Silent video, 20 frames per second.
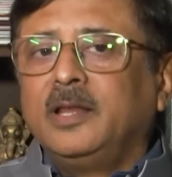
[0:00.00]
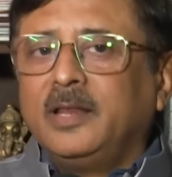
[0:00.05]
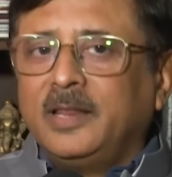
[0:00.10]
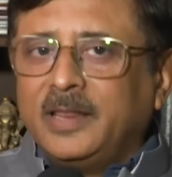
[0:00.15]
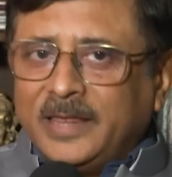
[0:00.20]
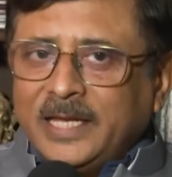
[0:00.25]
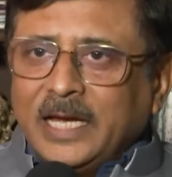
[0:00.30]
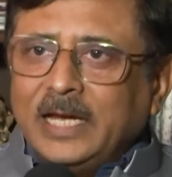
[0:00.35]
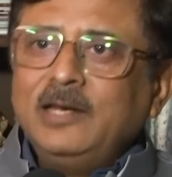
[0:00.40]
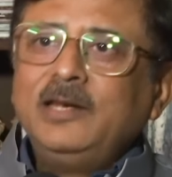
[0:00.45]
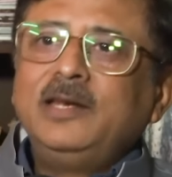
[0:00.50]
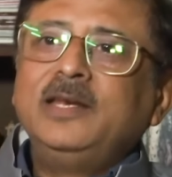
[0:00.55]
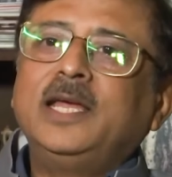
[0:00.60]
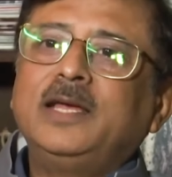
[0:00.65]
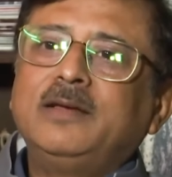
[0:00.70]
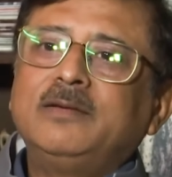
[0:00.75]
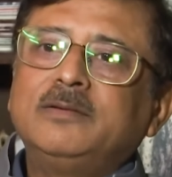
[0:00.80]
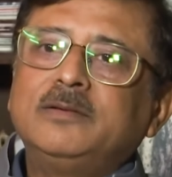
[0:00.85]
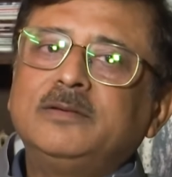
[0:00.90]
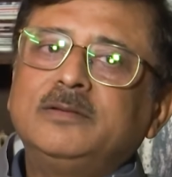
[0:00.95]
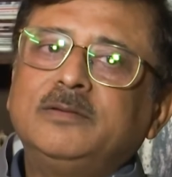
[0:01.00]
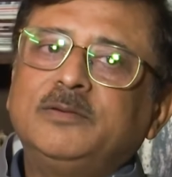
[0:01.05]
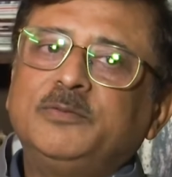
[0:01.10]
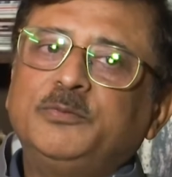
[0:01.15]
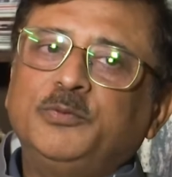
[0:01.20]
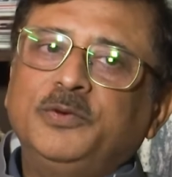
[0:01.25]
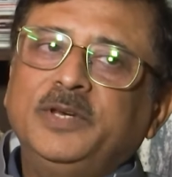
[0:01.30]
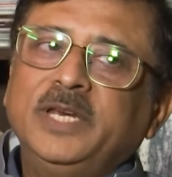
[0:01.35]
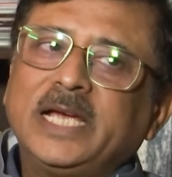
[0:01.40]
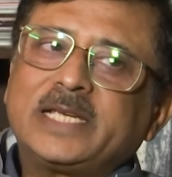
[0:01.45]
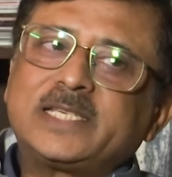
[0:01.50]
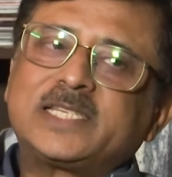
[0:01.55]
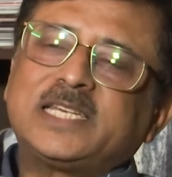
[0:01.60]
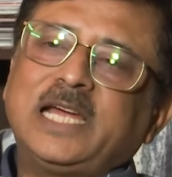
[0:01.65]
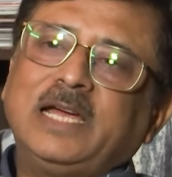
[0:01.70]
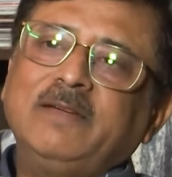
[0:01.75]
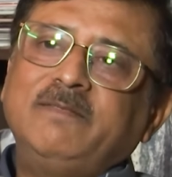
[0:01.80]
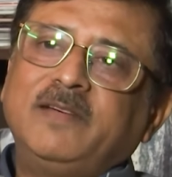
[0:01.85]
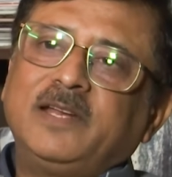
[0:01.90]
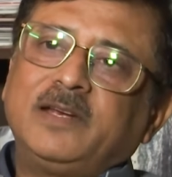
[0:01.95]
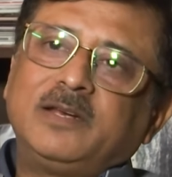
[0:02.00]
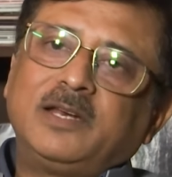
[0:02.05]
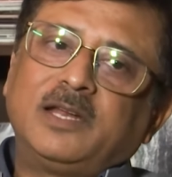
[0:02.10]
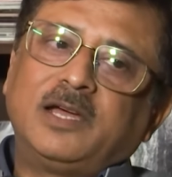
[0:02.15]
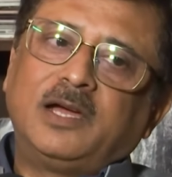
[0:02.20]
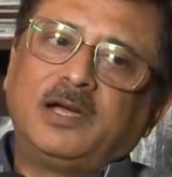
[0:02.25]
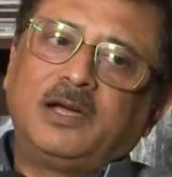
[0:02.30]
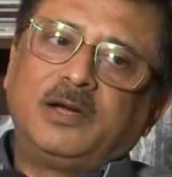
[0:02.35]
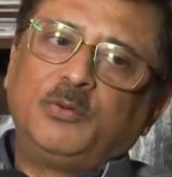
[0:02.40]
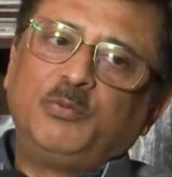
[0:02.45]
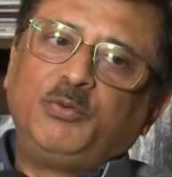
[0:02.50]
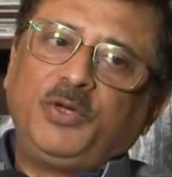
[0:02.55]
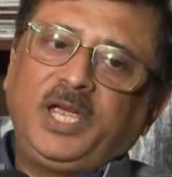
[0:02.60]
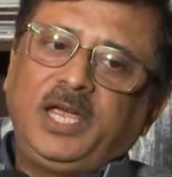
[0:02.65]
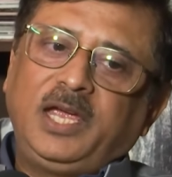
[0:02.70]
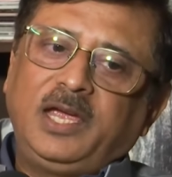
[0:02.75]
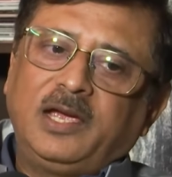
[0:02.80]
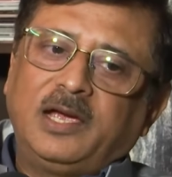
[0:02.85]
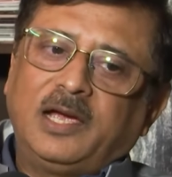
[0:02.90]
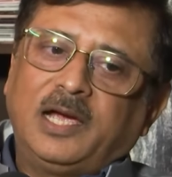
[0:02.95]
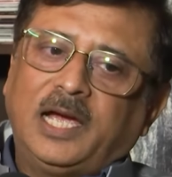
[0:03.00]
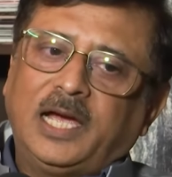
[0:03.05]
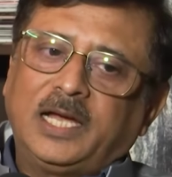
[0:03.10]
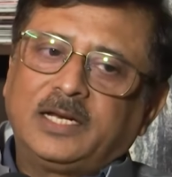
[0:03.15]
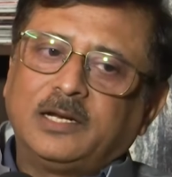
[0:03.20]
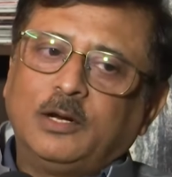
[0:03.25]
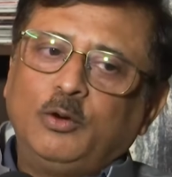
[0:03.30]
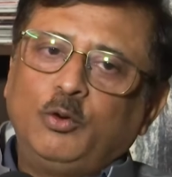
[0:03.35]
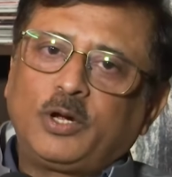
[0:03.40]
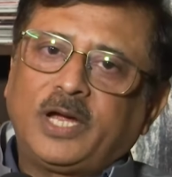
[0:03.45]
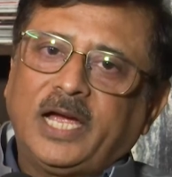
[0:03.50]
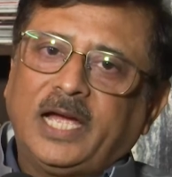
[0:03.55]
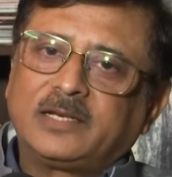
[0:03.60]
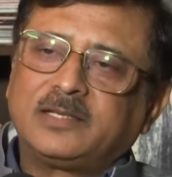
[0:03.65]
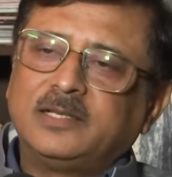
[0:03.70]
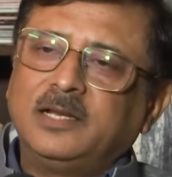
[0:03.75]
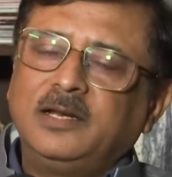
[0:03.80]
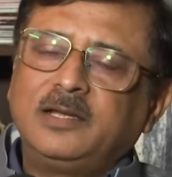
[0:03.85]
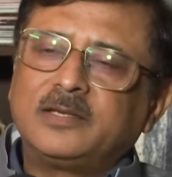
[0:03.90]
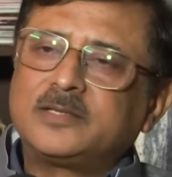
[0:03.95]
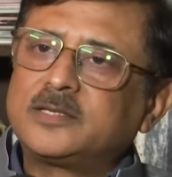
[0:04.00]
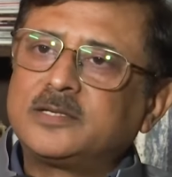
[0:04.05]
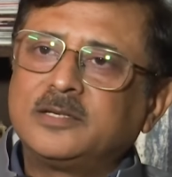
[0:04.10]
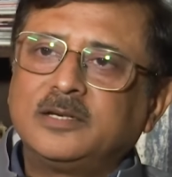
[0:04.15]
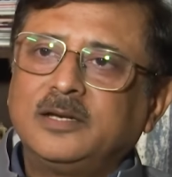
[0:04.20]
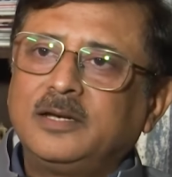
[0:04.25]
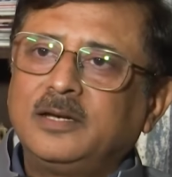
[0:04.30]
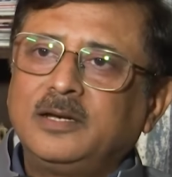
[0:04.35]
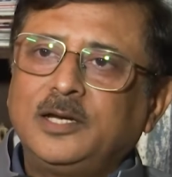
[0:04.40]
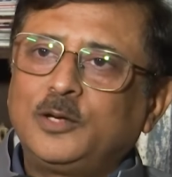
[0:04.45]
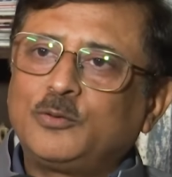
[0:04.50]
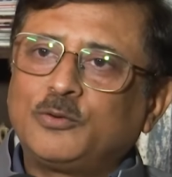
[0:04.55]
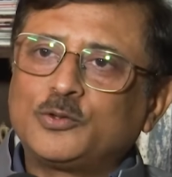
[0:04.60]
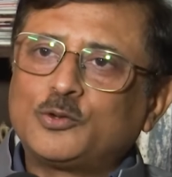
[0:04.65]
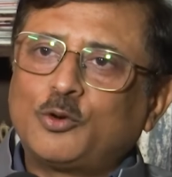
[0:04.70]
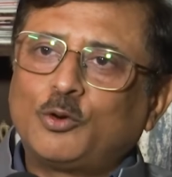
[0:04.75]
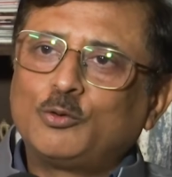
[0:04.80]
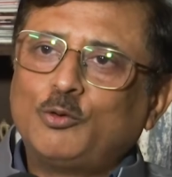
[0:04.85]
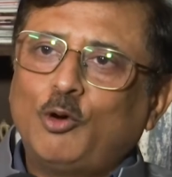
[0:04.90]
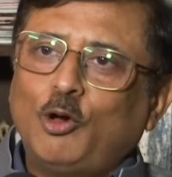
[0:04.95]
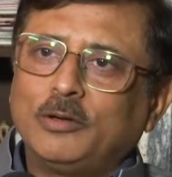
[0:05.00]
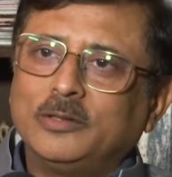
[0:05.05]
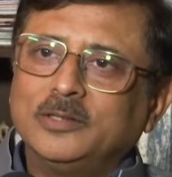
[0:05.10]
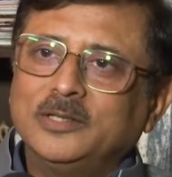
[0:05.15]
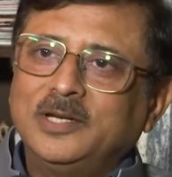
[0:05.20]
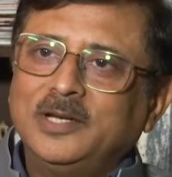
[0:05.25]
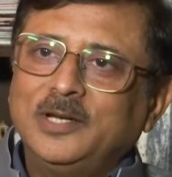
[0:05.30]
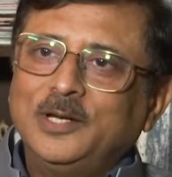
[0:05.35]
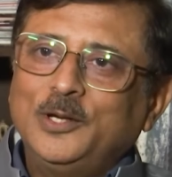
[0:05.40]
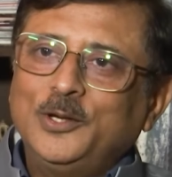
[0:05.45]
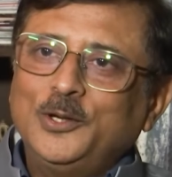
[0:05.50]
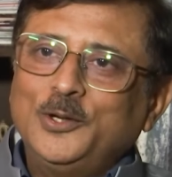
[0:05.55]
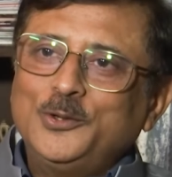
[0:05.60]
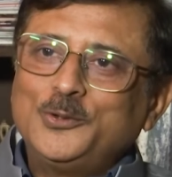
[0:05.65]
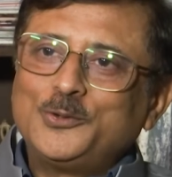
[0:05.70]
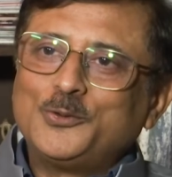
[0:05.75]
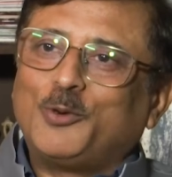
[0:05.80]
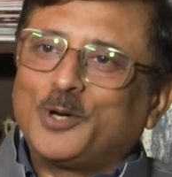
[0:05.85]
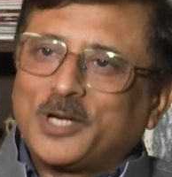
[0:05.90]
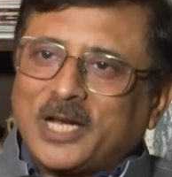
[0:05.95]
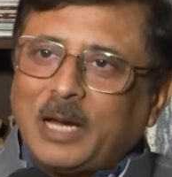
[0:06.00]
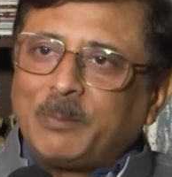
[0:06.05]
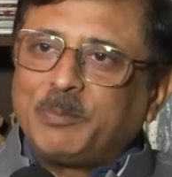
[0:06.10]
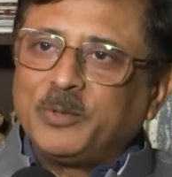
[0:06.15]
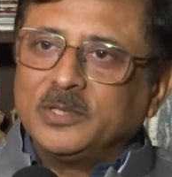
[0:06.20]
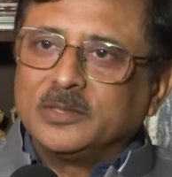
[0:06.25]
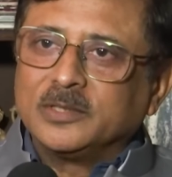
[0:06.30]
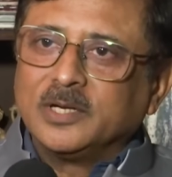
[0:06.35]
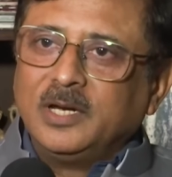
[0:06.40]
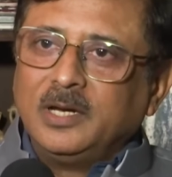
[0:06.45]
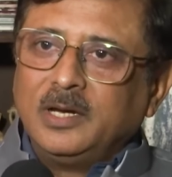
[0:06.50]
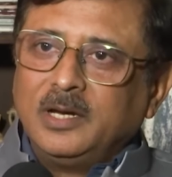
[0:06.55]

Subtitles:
Then next time when we had a look at the list, it was all gone. So what happened?